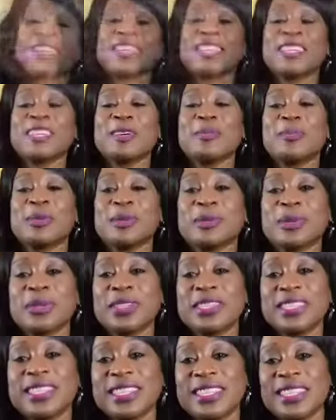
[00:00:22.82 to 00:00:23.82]
Number
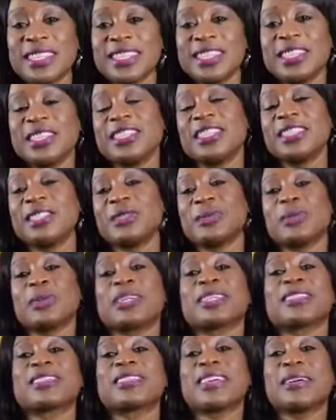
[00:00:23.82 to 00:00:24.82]
1, you need to
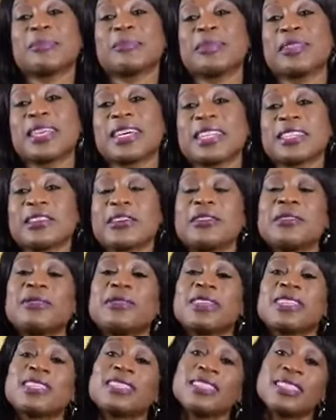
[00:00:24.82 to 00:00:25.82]
accept that
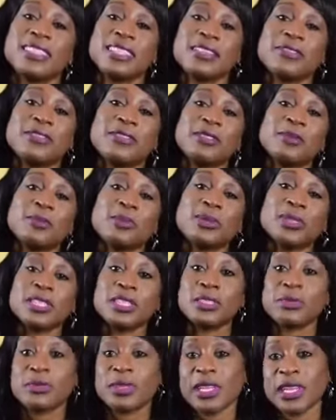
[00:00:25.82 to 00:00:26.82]
conflict is inevitable
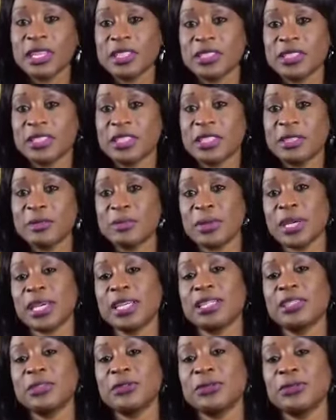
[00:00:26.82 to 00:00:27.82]
in a relationship
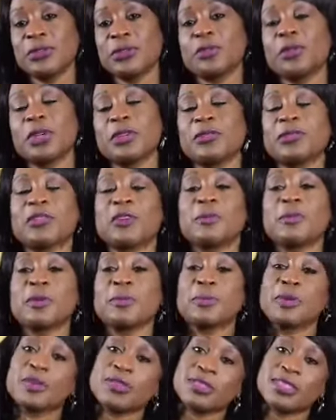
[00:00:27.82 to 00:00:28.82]
and to view it from a
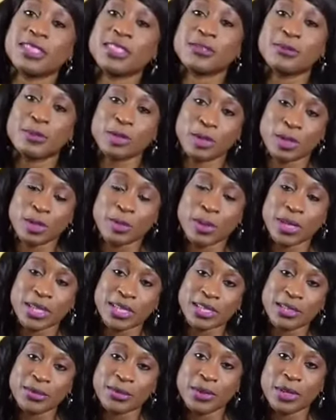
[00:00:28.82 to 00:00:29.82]
positive
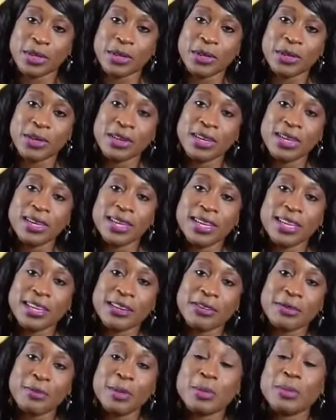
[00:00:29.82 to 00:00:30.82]
perspective.
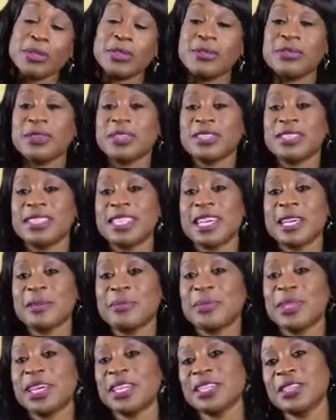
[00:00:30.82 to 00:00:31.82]
Remember the first
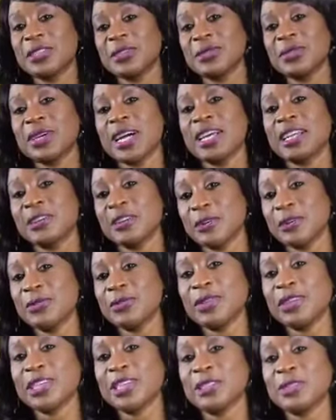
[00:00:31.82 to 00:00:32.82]
time that you had a
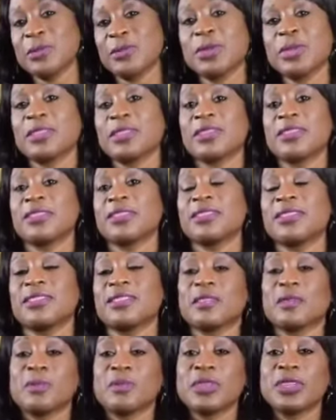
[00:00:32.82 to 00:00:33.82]
conflict with
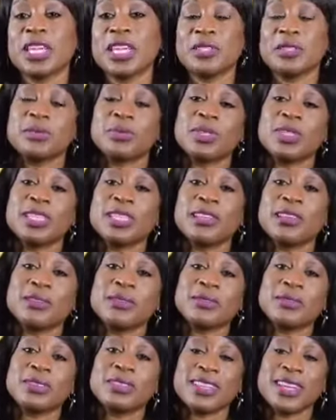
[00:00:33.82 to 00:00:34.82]
someone that you really
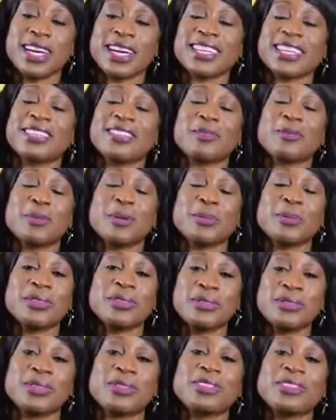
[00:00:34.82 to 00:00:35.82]
loved? I can remember
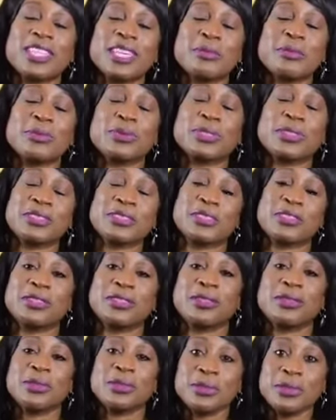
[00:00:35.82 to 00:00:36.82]
the first time. It was a
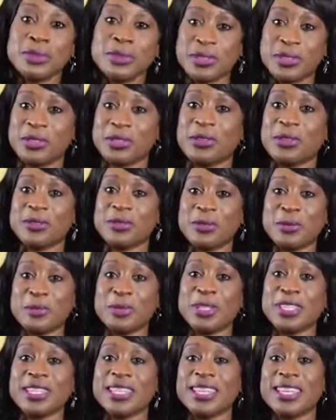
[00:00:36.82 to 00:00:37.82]
huge shock for
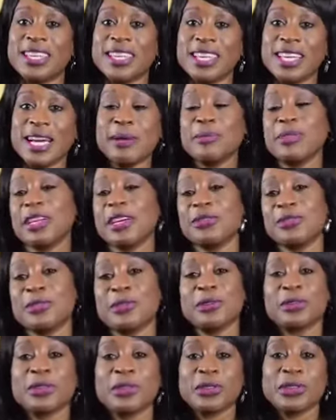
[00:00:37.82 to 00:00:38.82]
me. I mean, after
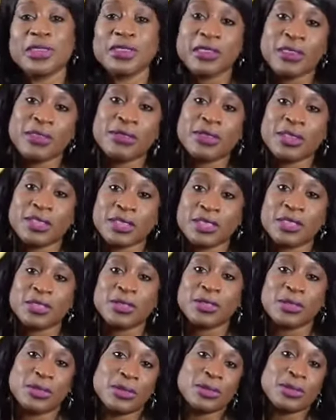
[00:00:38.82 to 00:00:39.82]
all, you're in love, aren't
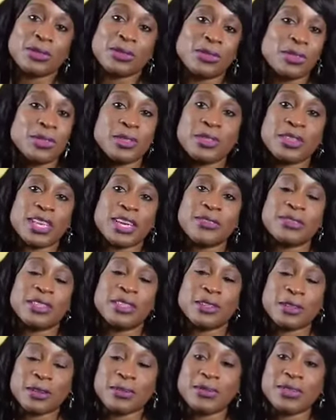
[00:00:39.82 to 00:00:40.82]
you? So you shouldn't have
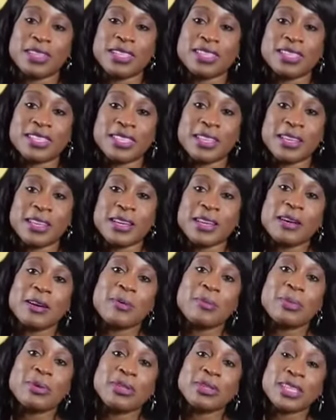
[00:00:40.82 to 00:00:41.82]
any conflict.
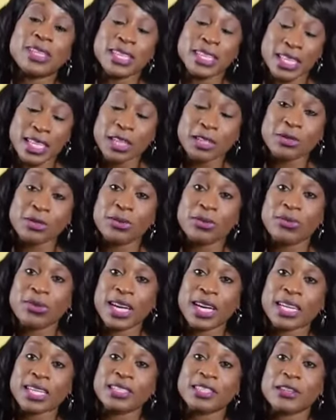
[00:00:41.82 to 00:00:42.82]
But in actual
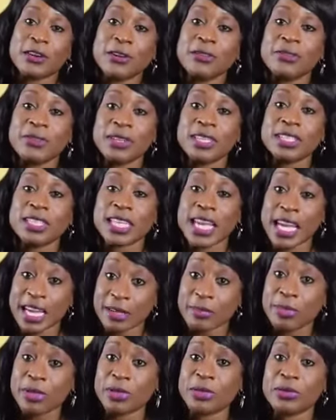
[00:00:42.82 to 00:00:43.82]
fact, conflict
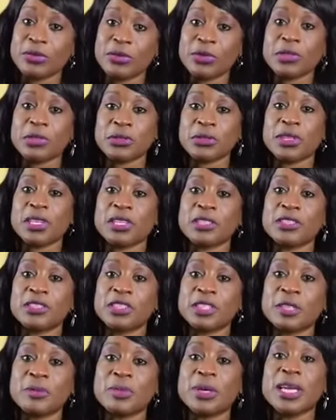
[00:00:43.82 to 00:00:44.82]
can be good for your
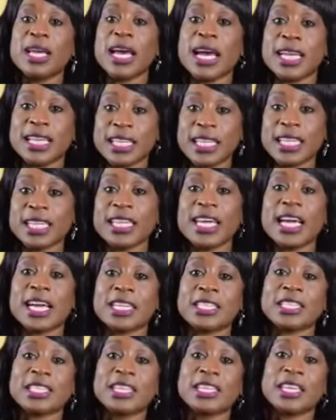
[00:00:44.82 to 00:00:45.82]
relationship and it can
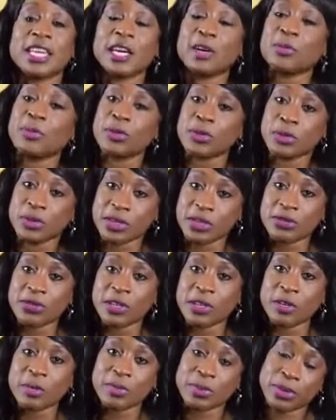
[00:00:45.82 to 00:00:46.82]
actually help you
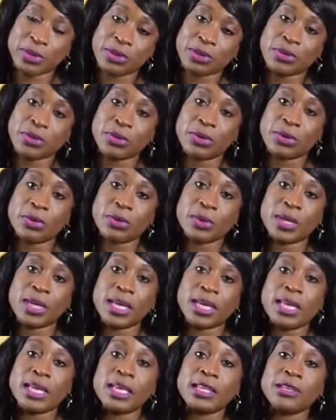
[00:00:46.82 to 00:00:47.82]
develop and grow.
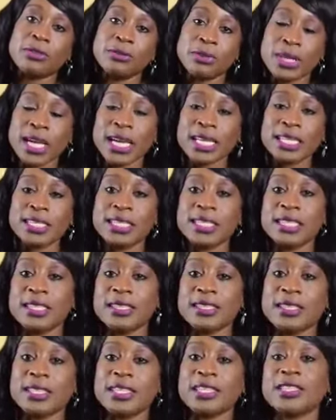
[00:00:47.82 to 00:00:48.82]
The reality
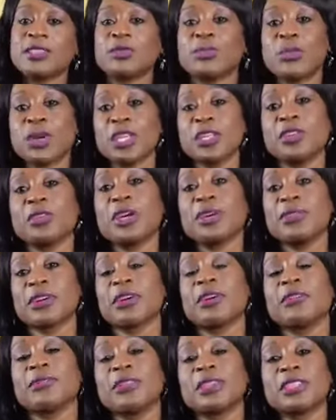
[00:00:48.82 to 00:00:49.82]
is this: when you have a
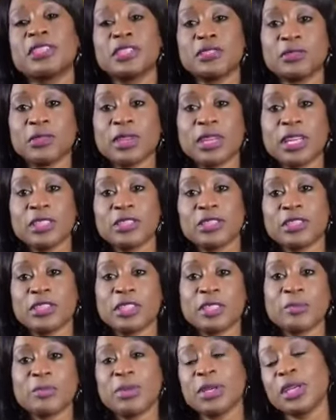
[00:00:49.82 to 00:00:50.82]
conflict in a
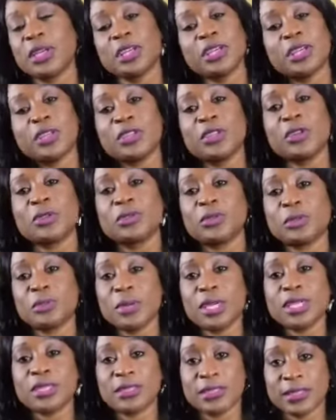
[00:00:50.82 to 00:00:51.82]
relationship, you don't
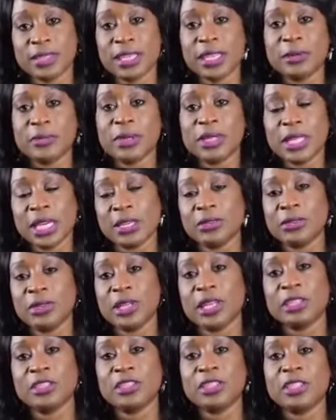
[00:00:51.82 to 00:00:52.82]
remain the same in that
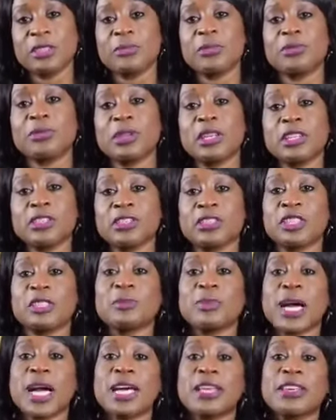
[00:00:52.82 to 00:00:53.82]
relationship. The
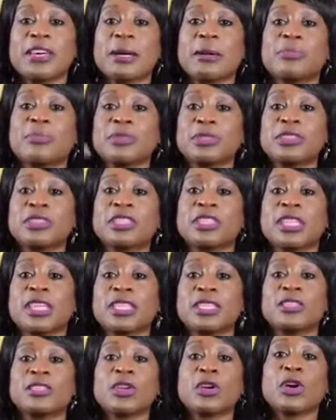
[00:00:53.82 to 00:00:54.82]
relationship either
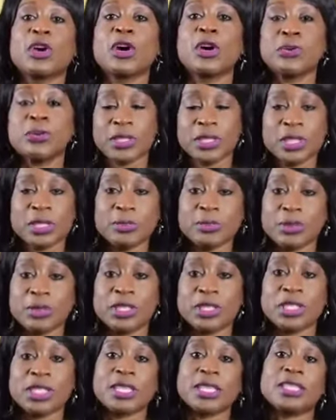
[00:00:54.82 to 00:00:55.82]
appreciates or it
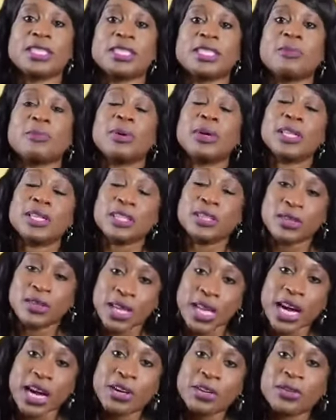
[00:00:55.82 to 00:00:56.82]
depreciates, depending
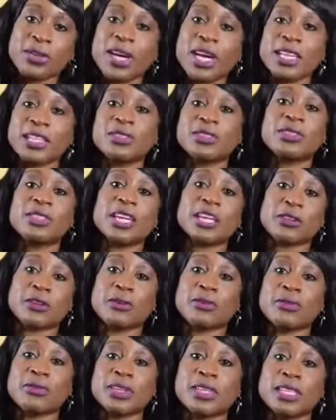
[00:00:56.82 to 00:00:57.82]
on how you handle that
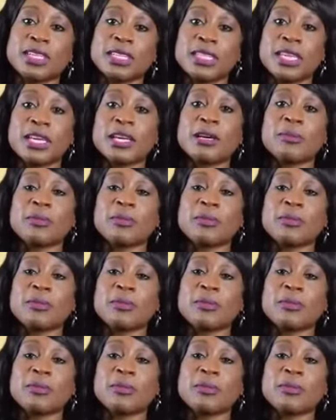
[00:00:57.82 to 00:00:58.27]
conflict.